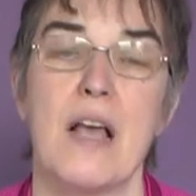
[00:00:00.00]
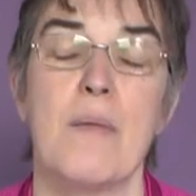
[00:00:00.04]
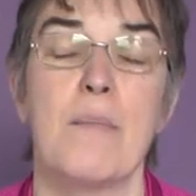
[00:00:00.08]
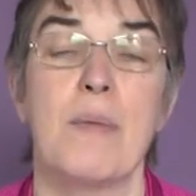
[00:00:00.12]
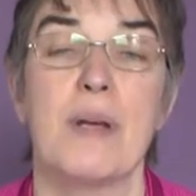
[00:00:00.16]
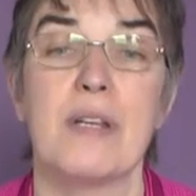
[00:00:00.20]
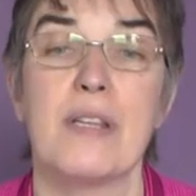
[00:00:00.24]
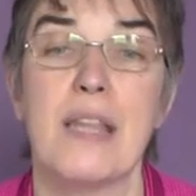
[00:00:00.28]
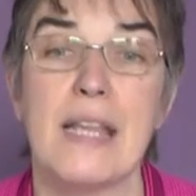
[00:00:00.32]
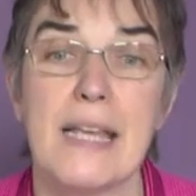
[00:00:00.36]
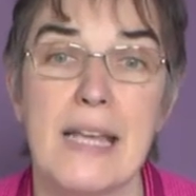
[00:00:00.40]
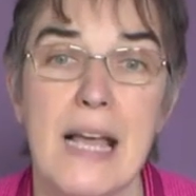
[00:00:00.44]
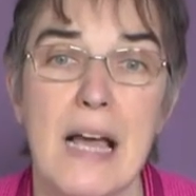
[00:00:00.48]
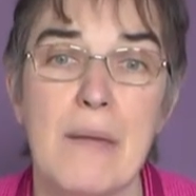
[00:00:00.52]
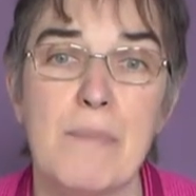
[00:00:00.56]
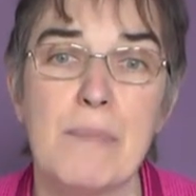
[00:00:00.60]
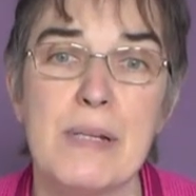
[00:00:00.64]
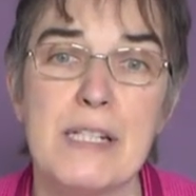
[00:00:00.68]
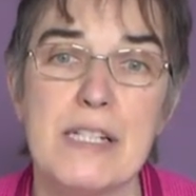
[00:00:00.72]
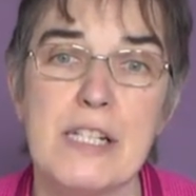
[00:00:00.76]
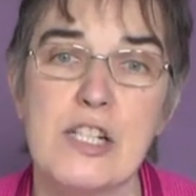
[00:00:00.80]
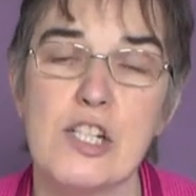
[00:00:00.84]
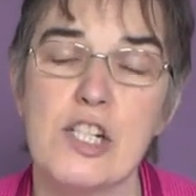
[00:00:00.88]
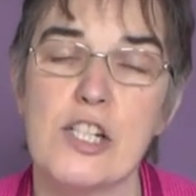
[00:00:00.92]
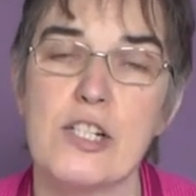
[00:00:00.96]
but they can
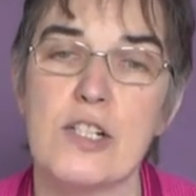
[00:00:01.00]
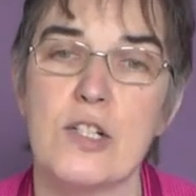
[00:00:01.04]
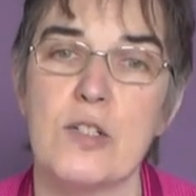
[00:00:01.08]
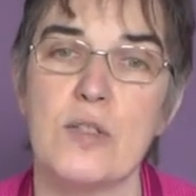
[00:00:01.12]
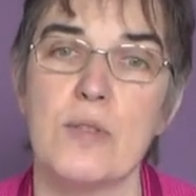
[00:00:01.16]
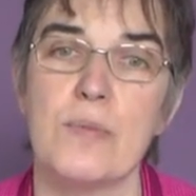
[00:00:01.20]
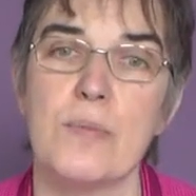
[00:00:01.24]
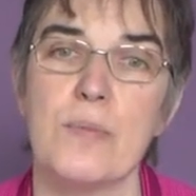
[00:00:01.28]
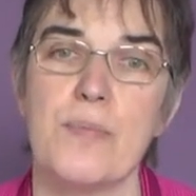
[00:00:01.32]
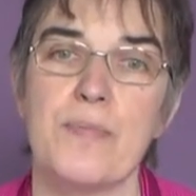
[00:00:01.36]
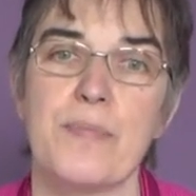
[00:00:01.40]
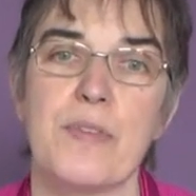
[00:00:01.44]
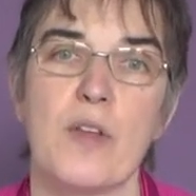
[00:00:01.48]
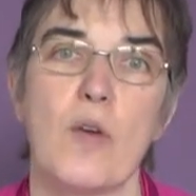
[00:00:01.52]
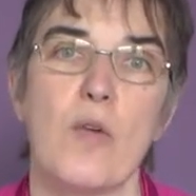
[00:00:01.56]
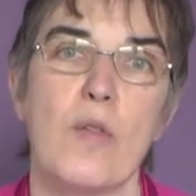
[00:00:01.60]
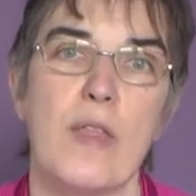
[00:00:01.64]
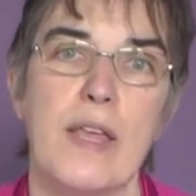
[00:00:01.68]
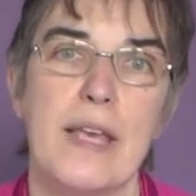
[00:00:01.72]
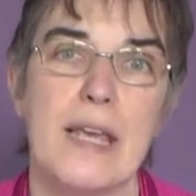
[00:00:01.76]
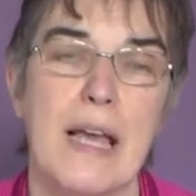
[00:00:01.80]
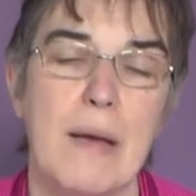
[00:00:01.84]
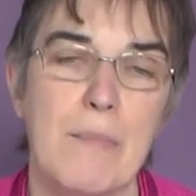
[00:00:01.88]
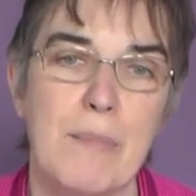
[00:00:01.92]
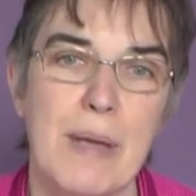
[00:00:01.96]
be digital or
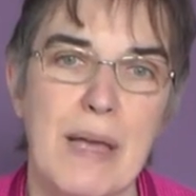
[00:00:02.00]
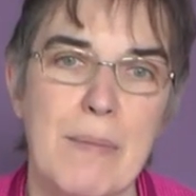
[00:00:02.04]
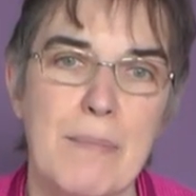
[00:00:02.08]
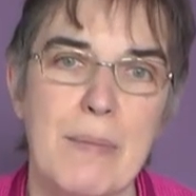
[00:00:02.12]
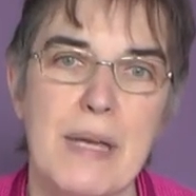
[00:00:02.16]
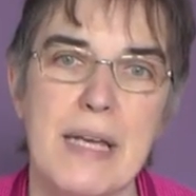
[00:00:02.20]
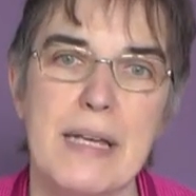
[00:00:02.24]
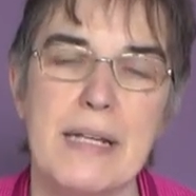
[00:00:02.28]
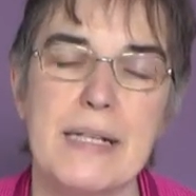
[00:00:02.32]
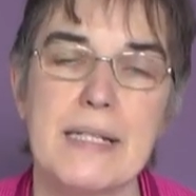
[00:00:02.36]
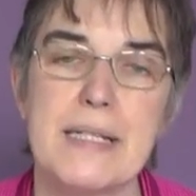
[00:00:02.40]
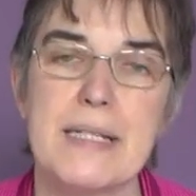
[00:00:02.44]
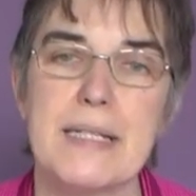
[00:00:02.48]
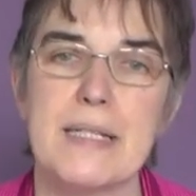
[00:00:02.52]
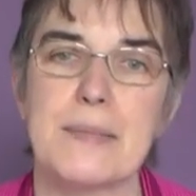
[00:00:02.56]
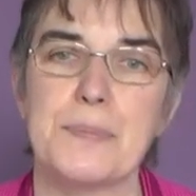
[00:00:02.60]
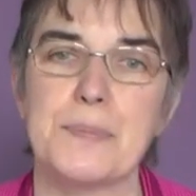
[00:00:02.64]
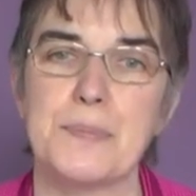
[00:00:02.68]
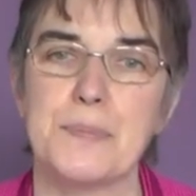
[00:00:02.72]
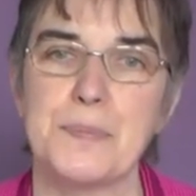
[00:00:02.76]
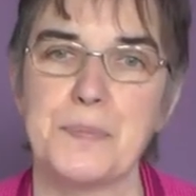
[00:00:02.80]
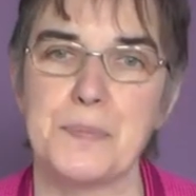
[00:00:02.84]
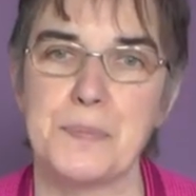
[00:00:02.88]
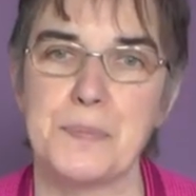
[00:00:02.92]
they can be a mix.